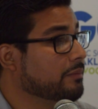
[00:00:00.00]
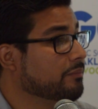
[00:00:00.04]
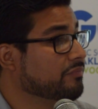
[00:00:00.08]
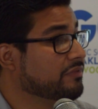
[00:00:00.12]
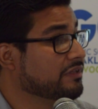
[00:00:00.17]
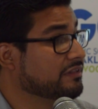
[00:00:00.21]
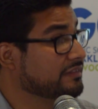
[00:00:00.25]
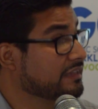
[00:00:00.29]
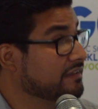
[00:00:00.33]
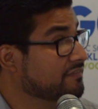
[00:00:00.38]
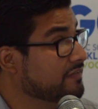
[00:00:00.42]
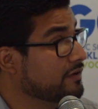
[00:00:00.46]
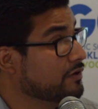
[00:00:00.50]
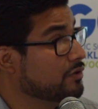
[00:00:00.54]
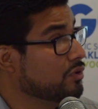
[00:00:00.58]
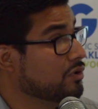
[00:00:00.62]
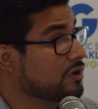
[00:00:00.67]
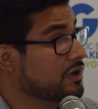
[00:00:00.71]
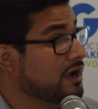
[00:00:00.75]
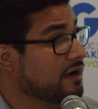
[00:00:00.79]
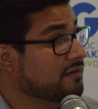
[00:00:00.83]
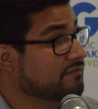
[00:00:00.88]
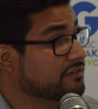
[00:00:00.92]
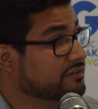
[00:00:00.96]
the
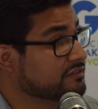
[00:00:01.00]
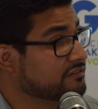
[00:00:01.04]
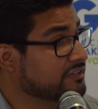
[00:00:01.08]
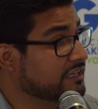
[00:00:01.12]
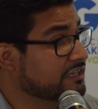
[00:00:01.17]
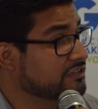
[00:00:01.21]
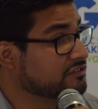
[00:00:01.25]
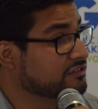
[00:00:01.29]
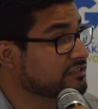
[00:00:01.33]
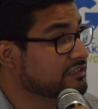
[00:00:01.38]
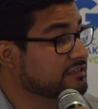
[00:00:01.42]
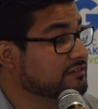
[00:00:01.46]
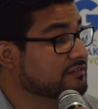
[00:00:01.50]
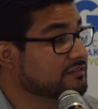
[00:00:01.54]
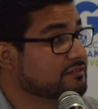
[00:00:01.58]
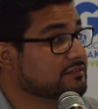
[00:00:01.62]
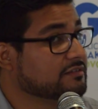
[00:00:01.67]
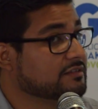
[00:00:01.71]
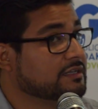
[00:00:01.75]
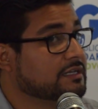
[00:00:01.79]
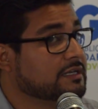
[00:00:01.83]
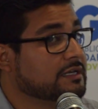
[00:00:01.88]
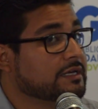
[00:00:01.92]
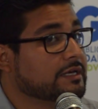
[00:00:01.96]
difficult
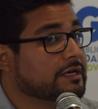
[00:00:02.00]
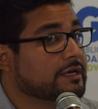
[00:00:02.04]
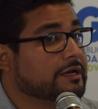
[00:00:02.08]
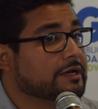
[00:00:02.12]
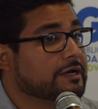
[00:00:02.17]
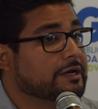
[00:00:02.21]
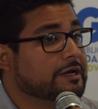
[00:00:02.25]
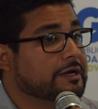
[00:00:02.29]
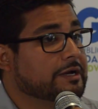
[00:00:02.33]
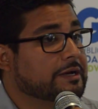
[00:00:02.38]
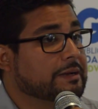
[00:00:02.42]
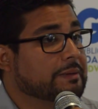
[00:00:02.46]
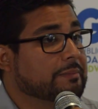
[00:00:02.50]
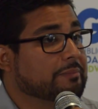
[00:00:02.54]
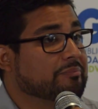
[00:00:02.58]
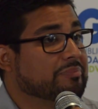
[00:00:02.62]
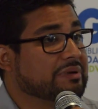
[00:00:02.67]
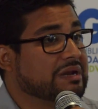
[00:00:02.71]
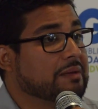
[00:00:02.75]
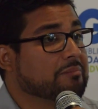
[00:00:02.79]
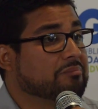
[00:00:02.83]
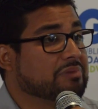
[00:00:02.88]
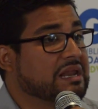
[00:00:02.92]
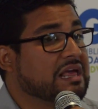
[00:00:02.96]
conversations.
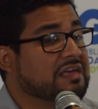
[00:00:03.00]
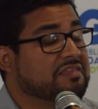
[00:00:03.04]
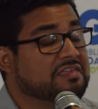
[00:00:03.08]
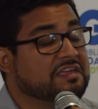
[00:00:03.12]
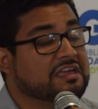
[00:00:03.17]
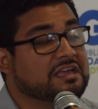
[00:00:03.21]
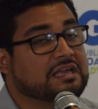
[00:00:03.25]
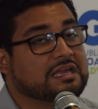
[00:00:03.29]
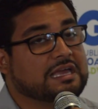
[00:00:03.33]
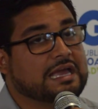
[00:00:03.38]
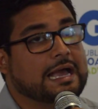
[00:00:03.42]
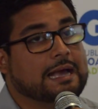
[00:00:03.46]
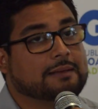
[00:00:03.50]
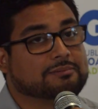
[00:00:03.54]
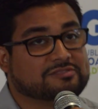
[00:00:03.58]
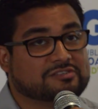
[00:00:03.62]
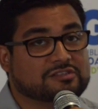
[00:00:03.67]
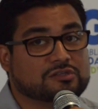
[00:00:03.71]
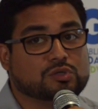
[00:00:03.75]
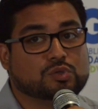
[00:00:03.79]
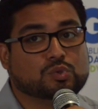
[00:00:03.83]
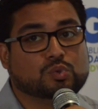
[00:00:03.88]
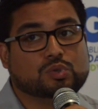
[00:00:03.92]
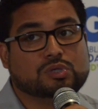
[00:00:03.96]
But I think
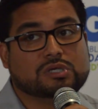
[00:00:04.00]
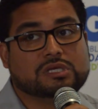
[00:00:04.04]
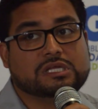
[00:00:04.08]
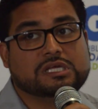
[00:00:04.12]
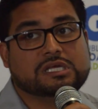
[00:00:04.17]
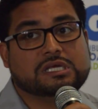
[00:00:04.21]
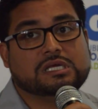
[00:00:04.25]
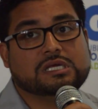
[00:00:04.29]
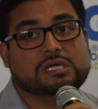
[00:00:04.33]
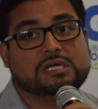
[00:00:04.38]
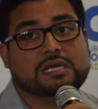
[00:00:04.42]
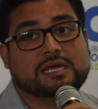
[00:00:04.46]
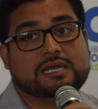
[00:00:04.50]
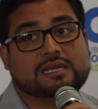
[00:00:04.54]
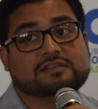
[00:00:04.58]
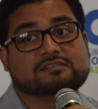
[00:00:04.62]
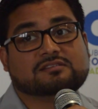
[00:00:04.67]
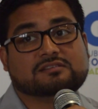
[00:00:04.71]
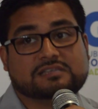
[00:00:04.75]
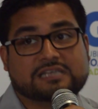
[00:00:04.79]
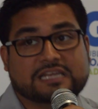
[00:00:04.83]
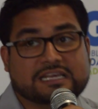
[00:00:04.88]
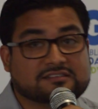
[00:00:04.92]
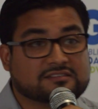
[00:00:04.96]
absolutely it
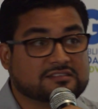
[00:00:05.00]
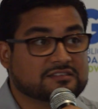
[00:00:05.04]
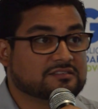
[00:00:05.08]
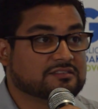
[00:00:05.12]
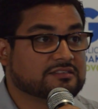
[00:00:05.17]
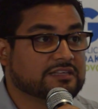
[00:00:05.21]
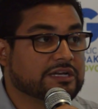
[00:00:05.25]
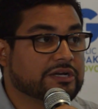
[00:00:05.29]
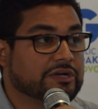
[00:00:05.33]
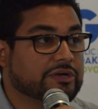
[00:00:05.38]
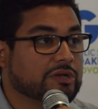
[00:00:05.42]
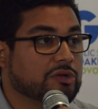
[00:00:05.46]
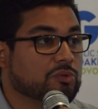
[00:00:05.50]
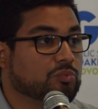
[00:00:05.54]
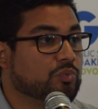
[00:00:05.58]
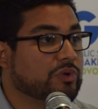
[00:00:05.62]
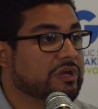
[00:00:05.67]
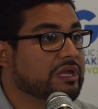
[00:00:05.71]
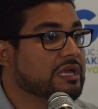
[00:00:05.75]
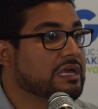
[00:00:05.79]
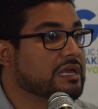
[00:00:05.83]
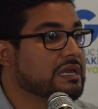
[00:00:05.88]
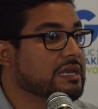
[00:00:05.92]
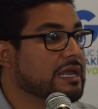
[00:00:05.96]
is necessary.
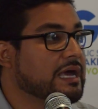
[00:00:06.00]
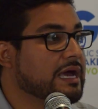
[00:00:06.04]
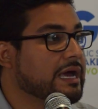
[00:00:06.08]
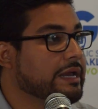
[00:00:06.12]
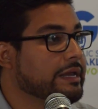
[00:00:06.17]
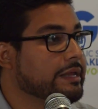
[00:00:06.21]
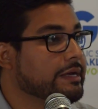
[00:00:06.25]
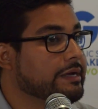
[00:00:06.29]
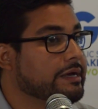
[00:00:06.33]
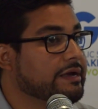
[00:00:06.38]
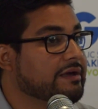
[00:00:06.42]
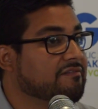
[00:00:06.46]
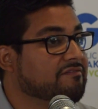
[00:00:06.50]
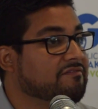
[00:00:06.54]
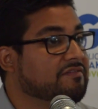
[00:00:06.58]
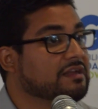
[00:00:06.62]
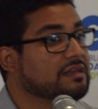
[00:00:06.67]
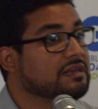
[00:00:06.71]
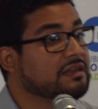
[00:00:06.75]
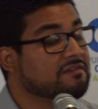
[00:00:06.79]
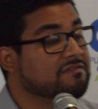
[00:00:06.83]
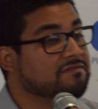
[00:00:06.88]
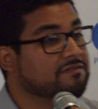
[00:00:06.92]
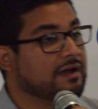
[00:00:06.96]
We cannot
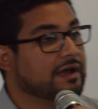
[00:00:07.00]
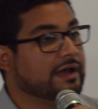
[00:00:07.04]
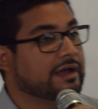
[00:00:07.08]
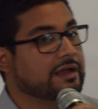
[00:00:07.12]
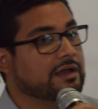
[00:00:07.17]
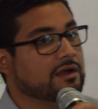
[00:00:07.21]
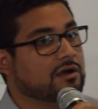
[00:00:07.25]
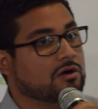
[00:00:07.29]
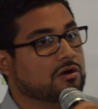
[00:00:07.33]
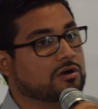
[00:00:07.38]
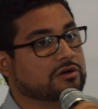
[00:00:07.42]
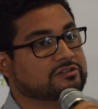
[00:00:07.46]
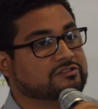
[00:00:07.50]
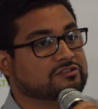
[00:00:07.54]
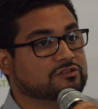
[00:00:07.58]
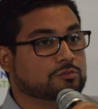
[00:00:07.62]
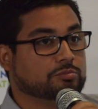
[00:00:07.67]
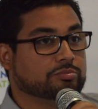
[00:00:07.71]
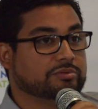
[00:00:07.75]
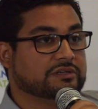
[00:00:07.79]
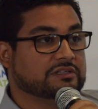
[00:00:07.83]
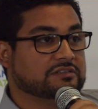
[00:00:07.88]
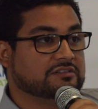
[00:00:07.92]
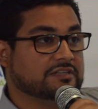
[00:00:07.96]
vilify our
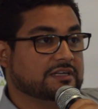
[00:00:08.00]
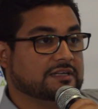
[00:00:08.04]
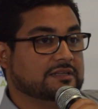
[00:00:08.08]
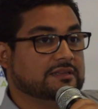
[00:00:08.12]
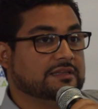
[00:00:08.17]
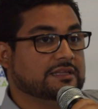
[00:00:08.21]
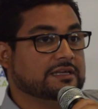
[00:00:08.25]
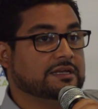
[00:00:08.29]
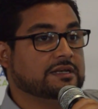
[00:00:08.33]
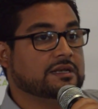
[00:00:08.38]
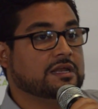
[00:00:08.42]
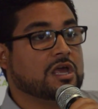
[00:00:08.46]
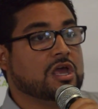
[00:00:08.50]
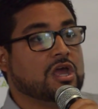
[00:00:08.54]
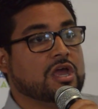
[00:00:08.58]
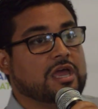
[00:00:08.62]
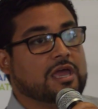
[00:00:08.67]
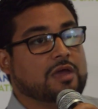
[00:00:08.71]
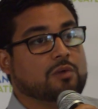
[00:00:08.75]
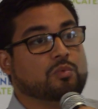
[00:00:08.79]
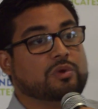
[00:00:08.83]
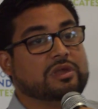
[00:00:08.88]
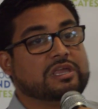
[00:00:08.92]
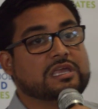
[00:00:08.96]
superintendent,
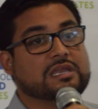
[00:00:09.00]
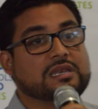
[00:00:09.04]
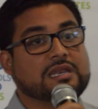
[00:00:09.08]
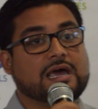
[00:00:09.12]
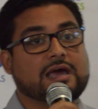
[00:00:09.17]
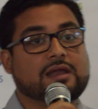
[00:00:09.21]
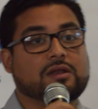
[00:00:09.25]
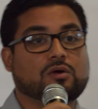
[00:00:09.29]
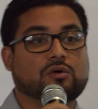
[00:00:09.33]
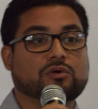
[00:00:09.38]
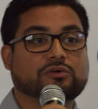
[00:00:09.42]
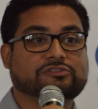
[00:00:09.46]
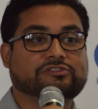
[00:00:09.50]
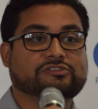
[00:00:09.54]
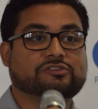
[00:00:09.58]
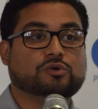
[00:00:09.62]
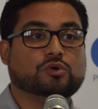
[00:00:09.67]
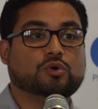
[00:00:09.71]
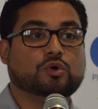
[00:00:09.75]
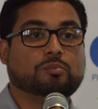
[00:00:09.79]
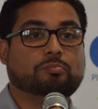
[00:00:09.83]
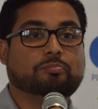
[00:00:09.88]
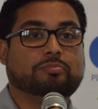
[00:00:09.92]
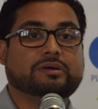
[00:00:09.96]
and we cannot
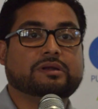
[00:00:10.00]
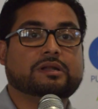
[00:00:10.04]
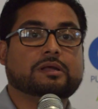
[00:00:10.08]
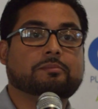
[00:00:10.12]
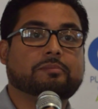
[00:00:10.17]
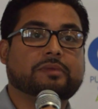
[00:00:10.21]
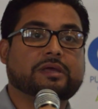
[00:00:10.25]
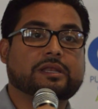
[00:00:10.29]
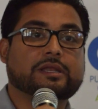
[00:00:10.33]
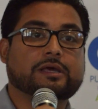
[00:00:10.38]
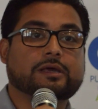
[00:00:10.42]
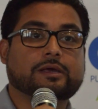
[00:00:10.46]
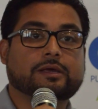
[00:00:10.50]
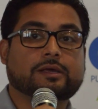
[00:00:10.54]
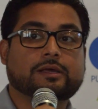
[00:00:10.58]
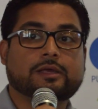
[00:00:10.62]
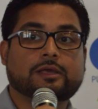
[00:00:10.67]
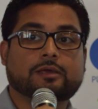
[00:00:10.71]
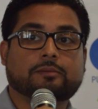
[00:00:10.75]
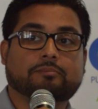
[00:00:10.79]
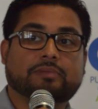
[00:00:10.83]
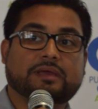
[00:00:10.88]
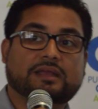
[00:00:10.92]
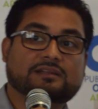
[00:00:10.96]
also put him in a
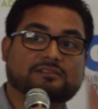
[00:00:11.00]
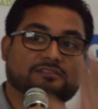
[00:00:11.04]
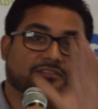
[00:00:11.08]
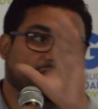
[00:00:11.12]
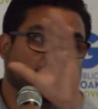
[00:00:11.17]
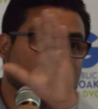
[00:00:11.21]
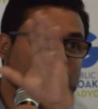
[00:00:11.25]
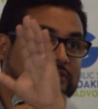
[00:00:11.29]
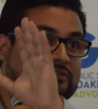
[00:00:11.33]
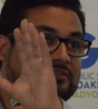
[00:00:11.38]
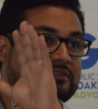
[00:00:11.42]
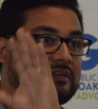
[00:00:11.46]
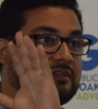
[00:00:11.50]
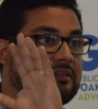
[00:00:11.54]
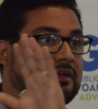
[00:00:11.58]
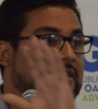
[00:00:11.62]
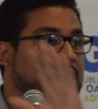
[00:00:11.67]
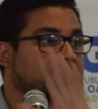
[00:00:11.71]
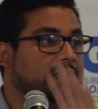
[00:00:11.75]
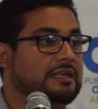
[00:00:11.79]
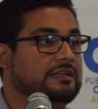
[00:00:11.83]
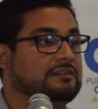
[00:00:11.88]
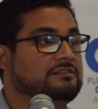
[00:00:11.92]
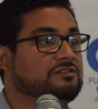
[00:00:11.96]
pedestal and say
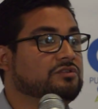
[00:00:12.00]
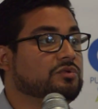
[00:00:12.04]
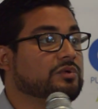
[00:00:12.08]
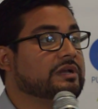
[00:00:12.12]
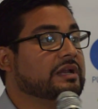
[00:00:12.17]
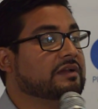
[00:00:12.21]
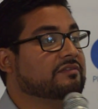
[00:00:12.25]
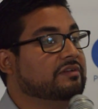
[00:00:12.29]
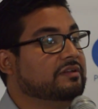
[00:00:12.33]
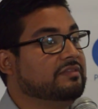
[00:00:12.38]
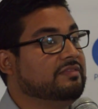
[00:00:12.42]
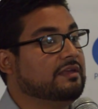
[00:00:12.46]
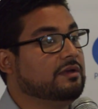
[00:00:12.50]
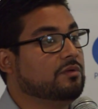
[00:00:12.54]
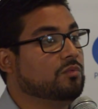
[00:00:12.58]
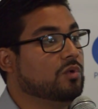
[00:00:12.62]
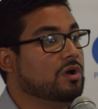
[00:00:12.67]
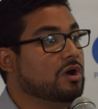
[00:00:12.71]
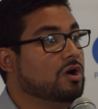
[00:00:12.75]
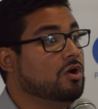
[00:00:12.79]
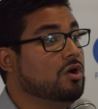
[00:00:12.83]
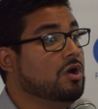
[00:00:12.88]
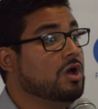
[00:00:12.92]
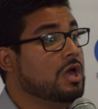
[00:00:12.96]
that he's doing everything
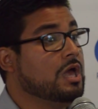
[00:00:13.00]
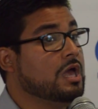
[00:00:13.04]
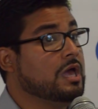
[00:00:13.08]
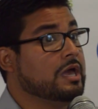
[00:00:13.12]
well.